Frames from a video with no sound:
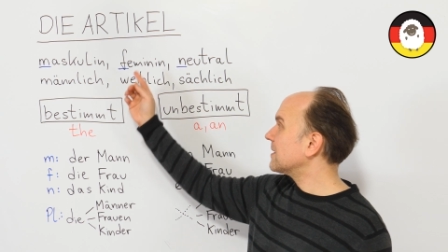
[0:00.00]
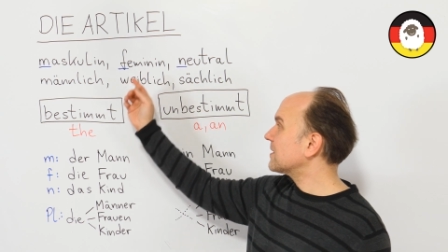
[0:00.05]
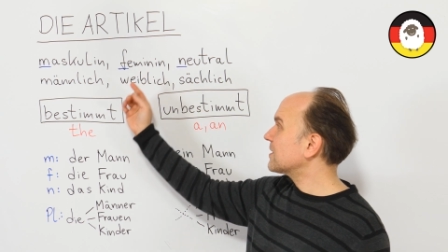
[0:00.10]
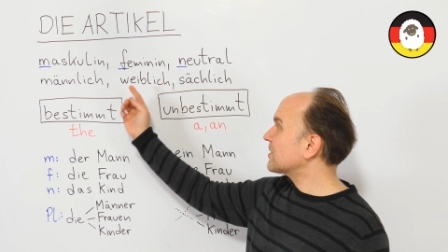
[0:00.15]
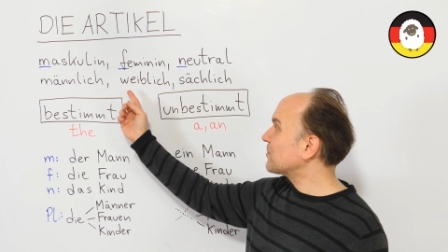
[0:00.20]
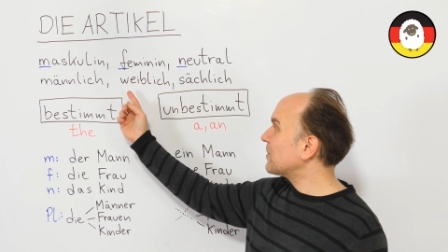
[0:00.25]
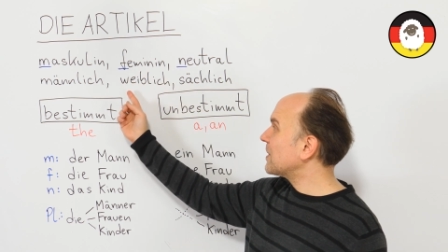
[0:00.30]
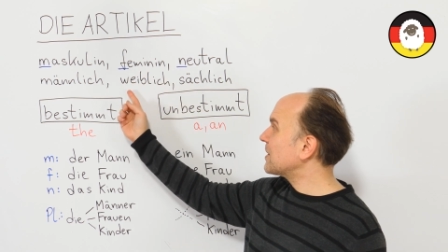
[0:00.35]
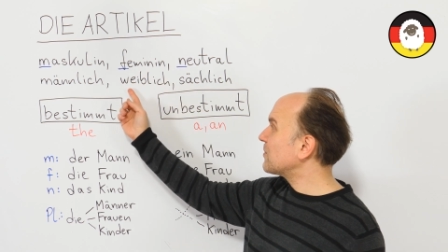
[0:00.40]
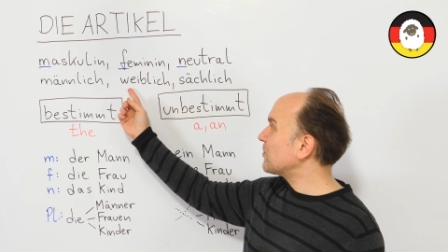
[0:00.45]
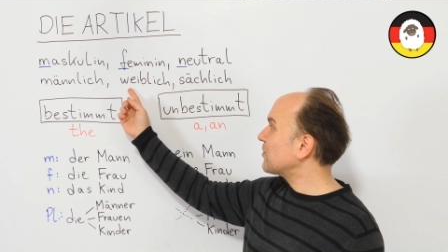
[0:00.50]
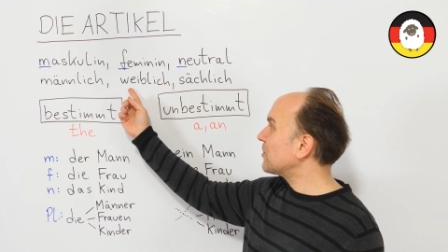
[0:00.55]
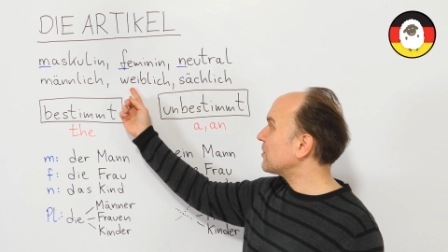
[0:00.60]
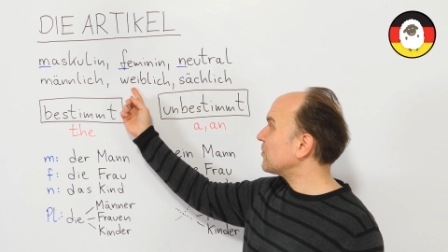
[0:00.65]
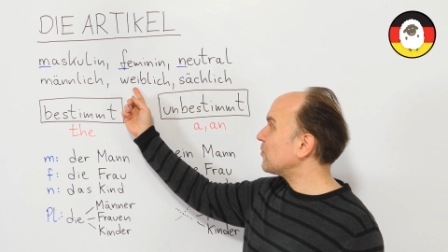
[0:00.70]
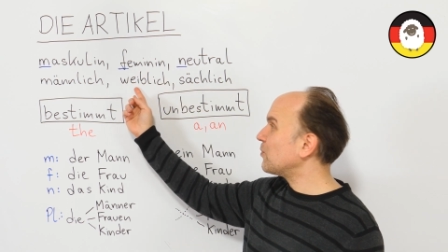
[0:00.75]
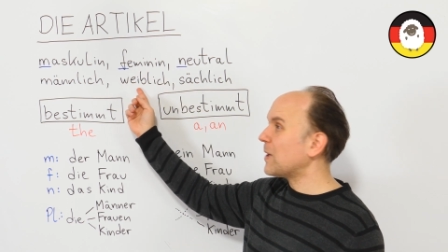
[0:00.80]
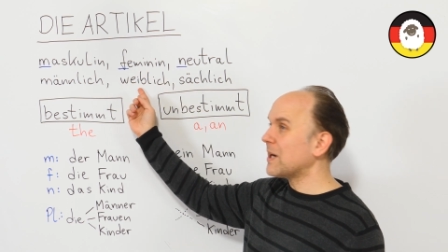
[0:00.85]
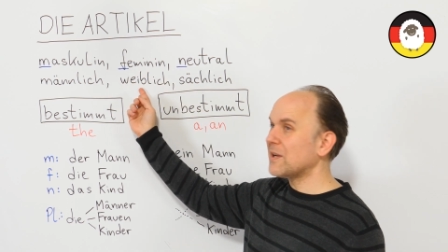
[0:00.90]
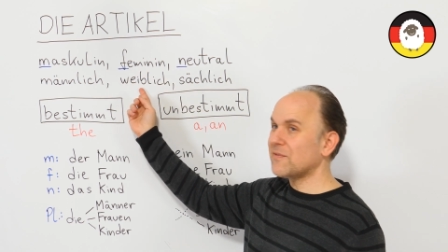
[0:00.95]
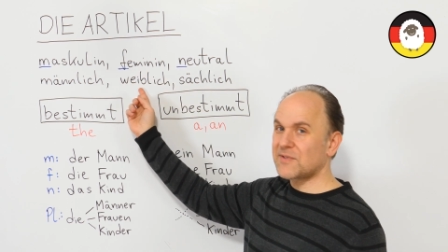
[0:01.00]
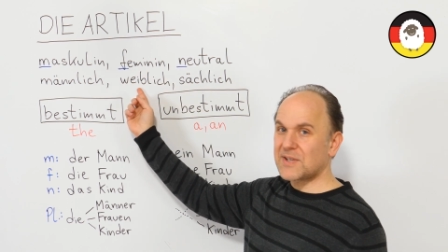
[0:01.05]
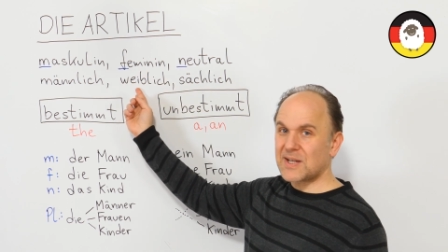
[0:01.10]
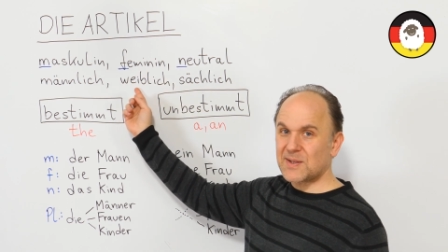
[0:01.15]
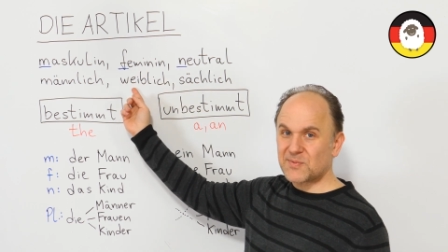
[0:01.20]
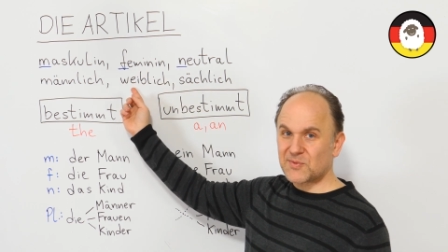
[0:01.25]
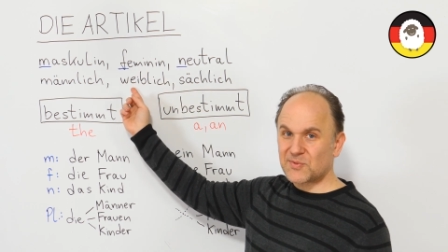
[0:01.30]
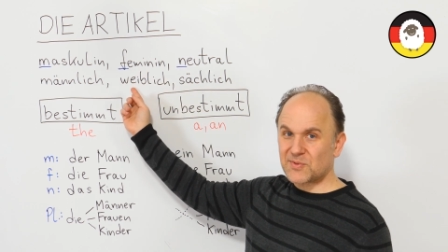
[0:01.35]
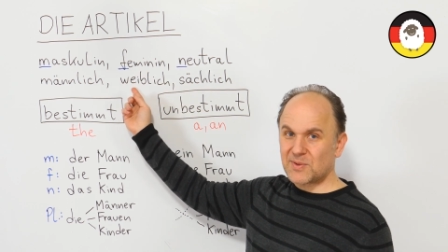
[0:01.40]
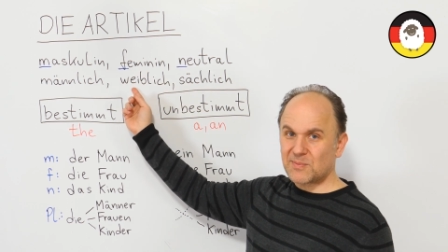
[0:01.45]
This is where the word wife
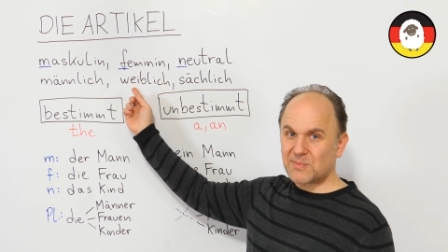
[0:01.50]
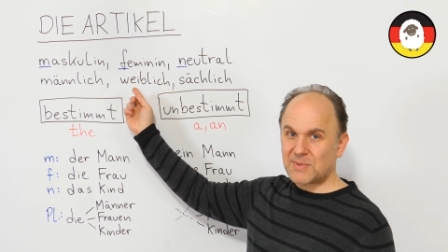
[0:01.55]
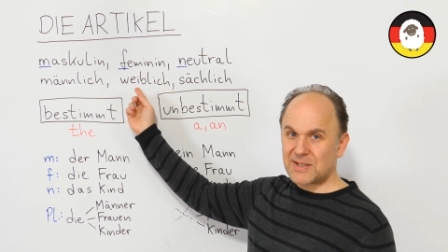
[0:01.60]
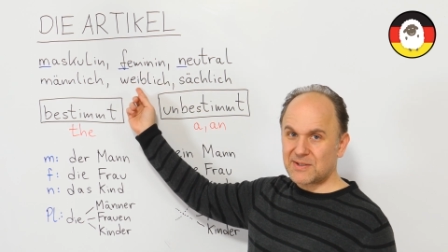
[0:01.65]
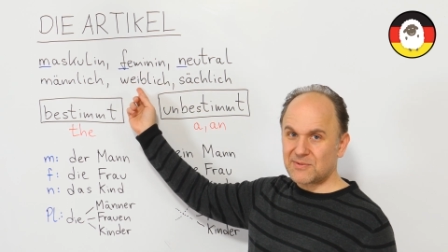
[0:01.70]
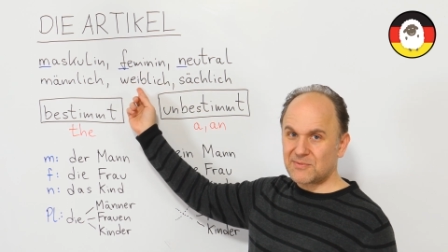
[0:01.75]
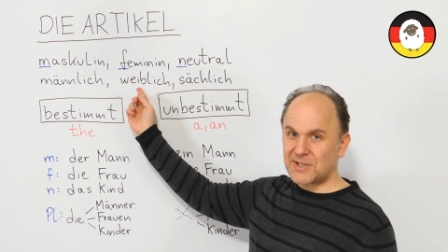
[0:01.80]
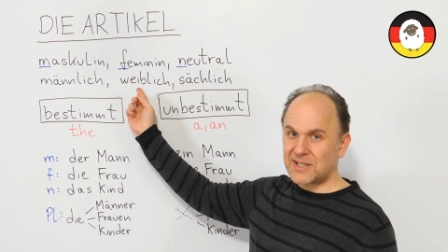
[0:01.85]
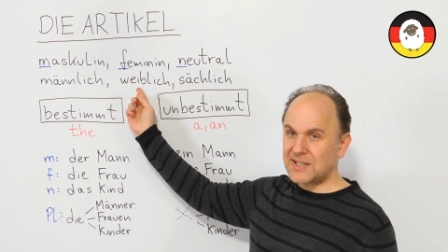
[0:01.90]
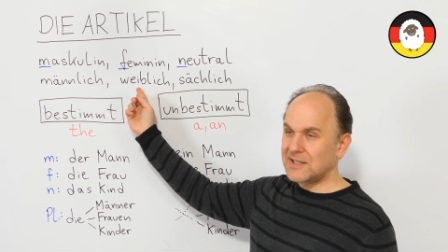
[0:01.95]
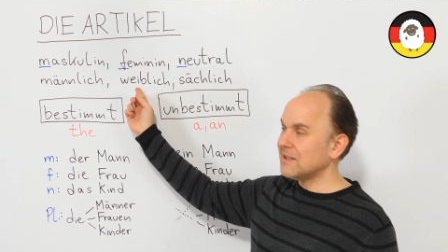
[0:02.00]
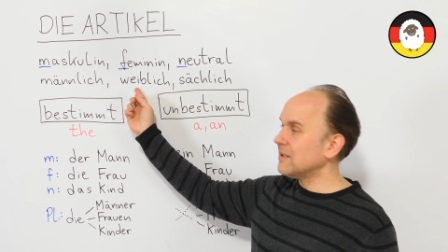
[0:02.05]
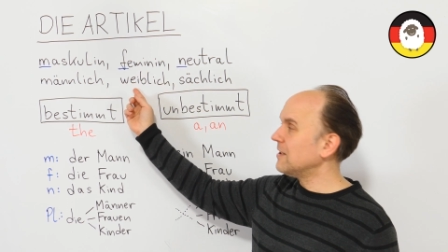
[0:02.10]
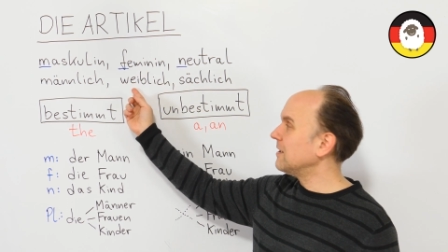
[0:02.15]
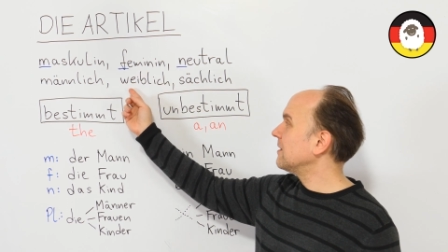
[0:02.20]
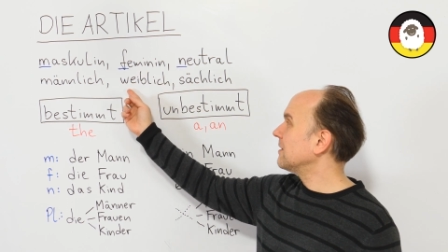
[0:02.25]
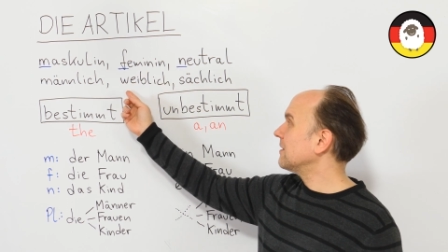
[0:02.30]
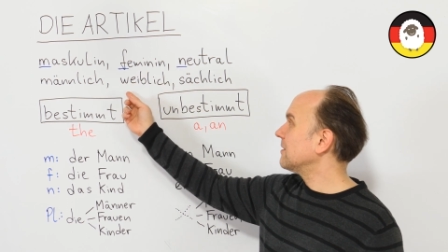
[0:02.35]
comes from, by the way.